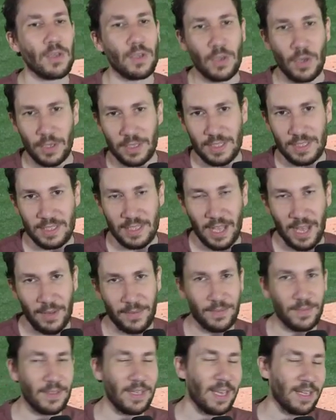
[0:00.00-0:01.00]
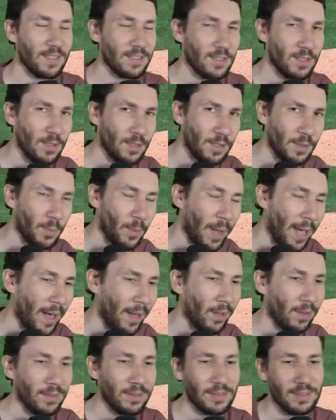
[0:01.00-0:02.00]
Good stuff. You executed
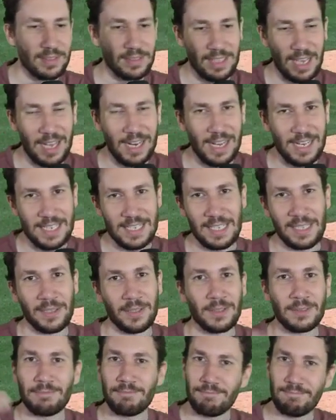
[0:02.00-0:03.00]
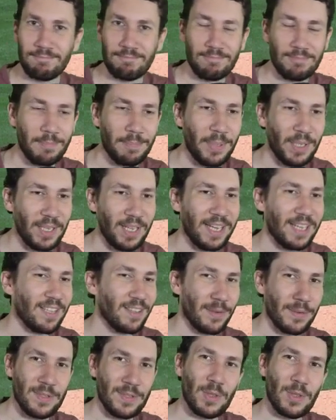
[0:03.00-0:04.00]
well. Not ideal, but like
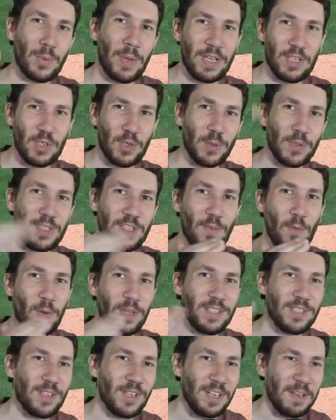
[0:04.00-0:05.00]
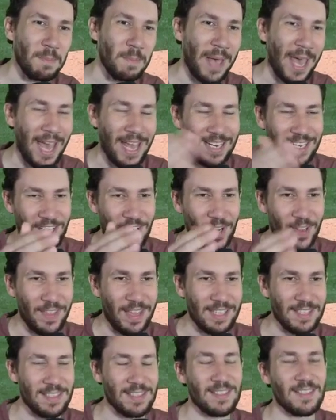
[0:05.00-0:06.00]
there's thresholds of what's good and bad here, and
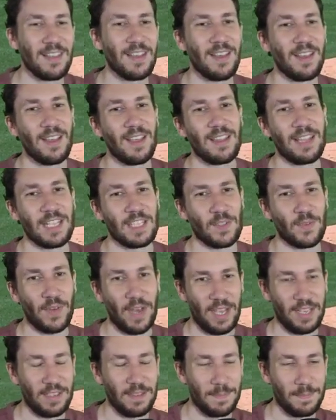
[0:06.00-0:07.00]
that's that's fine.